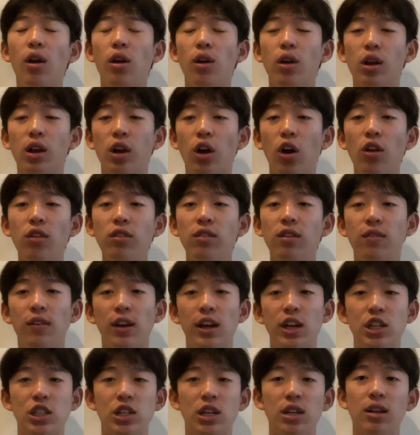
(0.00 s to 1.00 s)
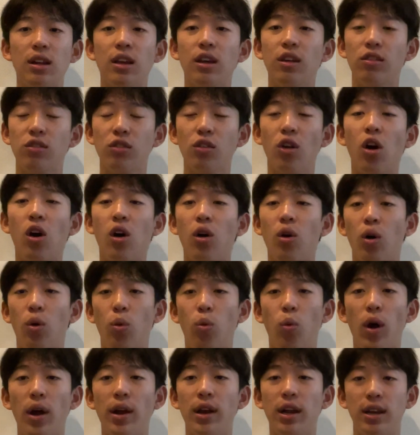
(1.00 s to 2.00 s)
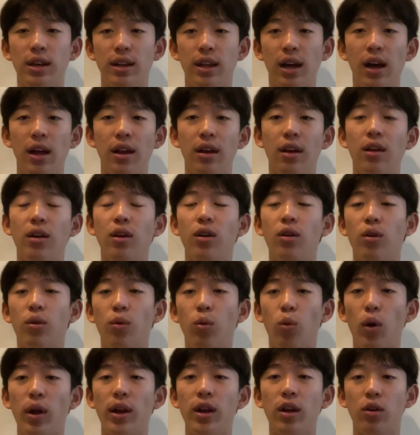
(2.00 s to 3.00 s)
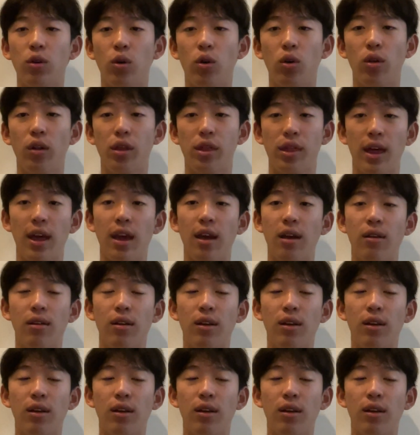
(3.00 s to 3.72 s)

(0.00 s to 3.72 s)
Conservation is not a one and done, one and all thing.